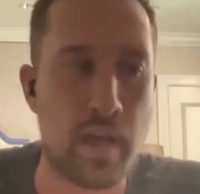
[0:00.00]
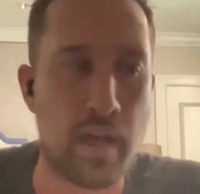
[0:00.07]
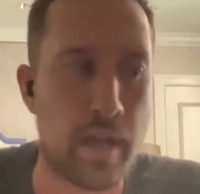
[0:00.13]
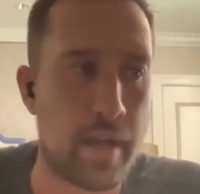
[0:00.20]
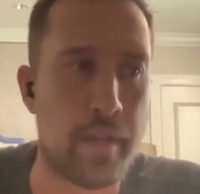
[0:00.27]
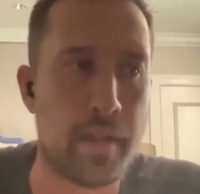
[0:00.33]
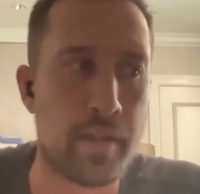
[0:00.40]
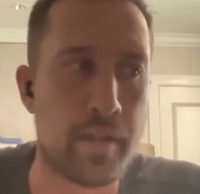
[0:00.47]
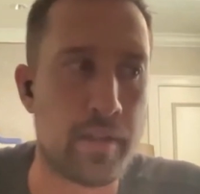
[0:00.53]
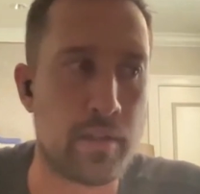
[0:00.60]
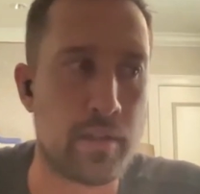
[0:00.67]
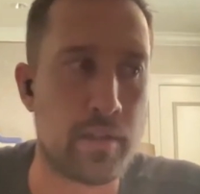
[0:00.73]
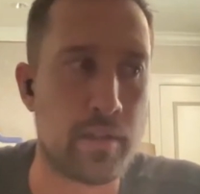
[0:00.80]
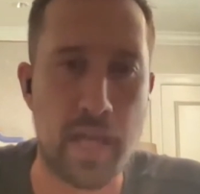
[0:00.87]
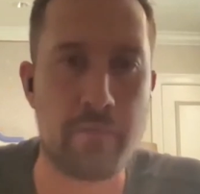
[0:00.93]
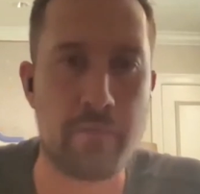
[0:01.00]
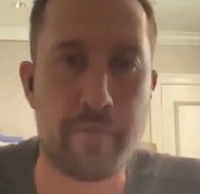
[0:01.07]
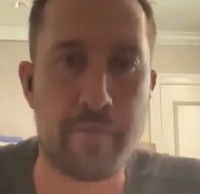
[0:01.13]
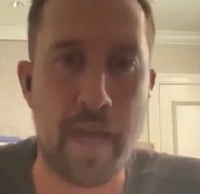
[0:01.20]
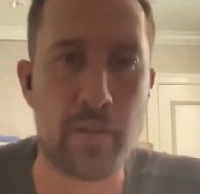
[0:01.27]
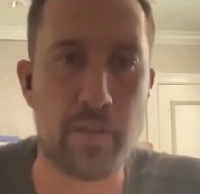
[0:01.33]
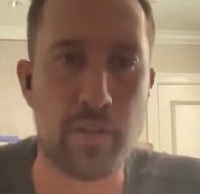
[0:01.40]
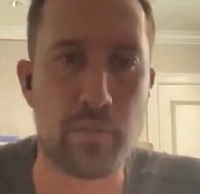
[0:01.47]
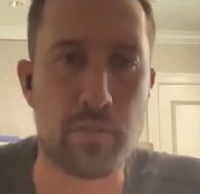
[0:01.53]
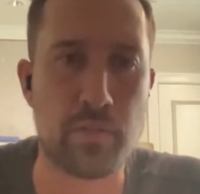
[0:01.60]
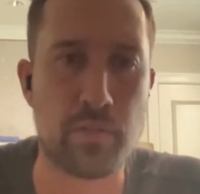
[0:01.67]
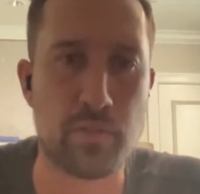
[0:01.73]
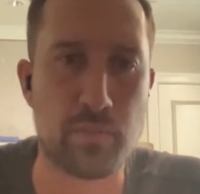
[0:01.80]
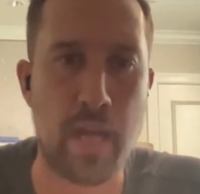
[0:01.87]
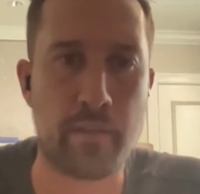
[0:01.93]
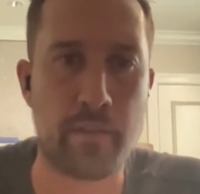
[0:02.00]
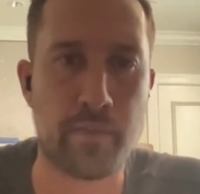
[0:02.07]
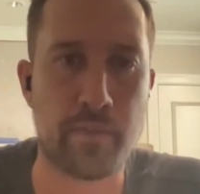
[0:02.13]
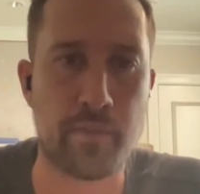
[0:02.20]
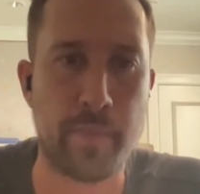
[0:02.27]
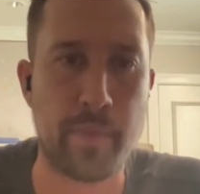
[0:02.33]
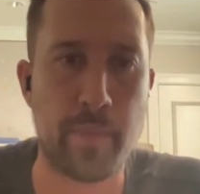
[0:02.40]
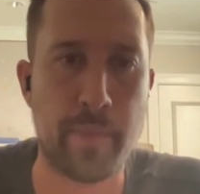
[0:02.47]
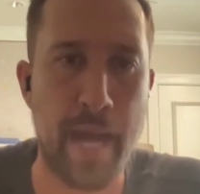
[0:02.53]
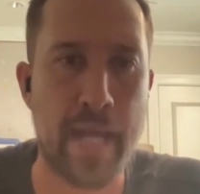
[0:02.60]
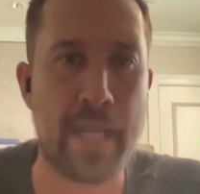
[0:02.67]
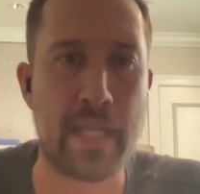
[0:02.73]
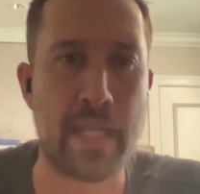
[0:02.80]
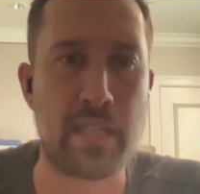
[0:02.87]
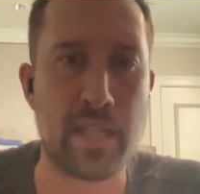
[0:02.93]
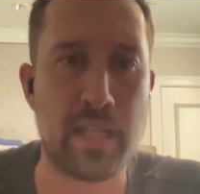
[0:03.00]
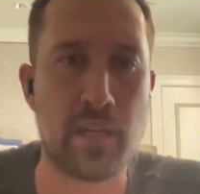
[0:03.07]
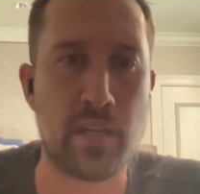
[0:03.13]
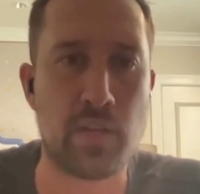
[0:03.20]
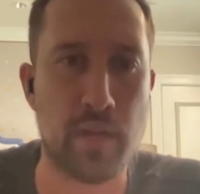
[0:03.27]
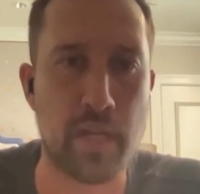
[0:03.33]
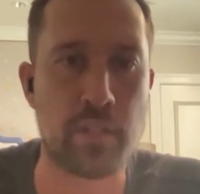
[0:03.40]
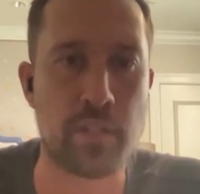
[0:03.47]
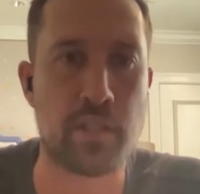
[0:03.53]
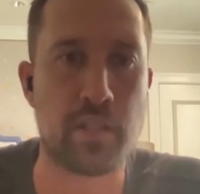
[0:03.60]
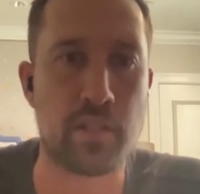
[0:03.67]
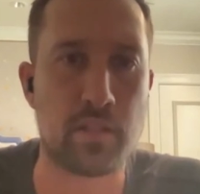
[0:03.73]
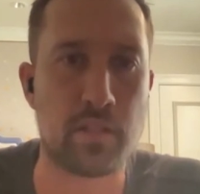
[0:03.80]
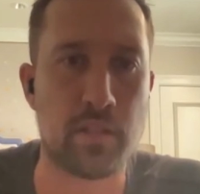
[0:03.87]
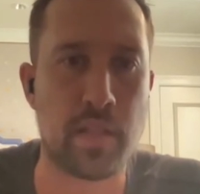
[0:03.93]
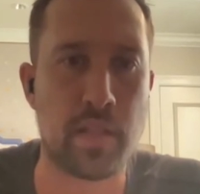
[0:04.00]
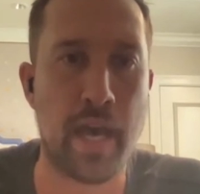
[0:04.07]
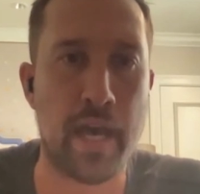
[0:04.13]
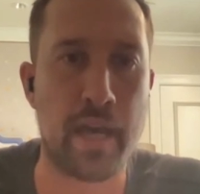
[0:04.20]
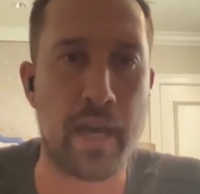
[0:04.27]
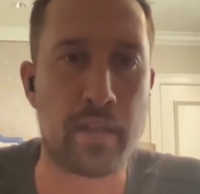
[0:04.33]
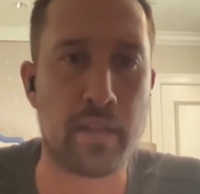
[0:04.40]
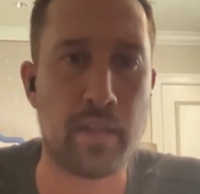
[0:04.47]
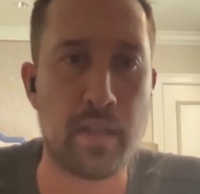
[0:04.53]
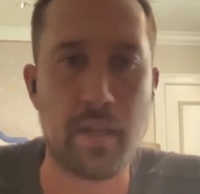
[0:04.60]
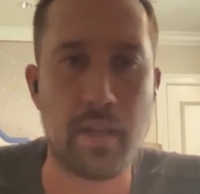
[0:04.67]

There's a lot of value derived from the back-end integration that